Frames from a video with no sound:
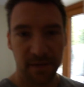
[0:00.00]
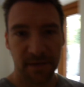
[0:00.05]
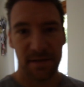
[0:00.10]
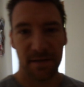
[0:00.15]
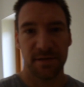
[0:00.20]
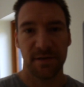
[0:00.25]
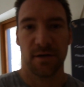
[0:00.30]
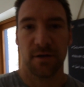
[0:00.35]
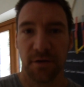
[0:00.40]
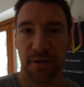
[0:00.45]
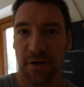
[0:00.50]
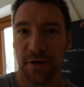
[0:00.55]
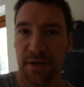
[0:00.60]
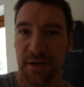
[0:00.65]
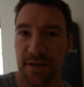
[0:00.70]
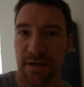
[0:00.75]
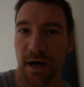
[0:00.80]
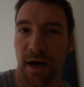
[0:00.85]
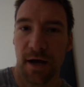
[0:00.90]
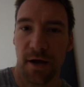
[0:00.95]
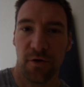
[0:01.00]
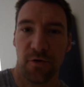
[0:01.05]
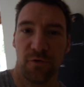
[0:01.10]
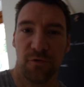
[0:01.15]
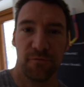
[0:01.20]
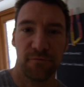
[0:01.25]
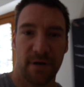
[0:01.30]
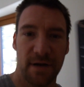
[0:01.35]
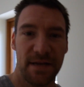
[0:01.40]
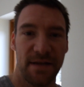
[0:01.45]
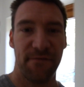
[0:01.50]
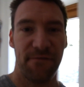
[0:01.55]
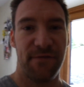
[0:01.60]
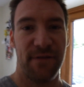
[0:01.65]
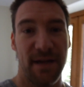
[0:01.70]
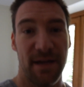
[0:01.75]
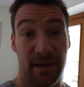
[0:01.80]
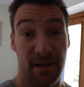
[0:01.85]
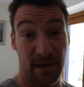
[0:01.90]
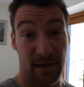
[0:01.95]
This is not good. I already
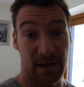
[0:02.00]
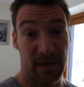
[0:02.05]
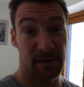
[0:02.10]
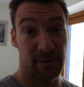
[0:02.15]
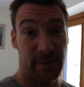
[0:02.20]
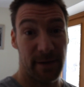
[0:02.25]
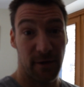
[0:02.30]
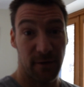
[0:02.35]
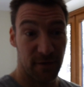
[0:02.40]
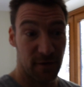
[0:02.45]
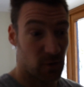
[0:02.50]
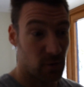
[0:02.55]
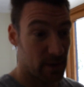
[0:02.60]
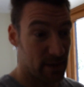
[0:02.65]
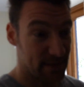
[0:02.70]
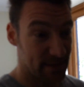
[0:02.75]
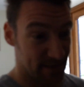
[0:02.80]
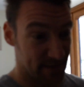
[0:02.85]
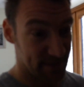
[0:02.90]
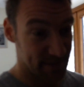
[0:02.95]
feel a little bit on the queasy